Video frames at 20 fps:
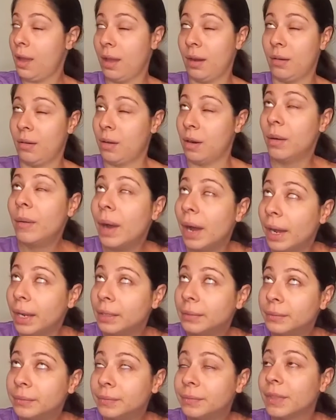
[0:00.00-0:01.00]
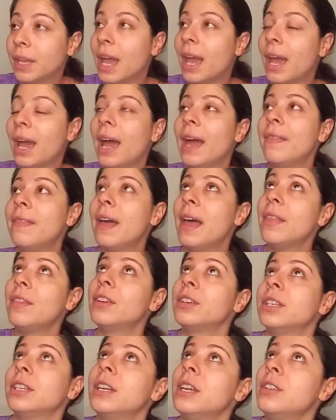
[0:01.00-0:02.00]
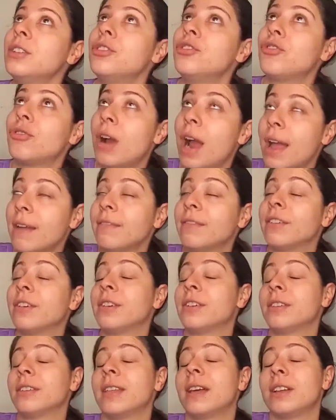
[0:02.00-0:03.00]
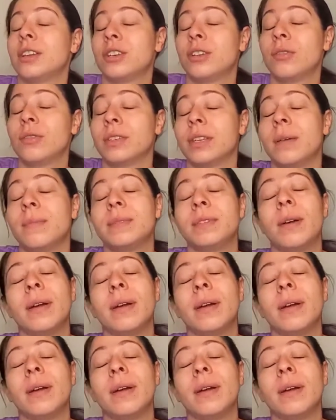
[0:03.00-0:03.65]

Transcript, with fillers: I don't know why. And then there's another driver that shows up.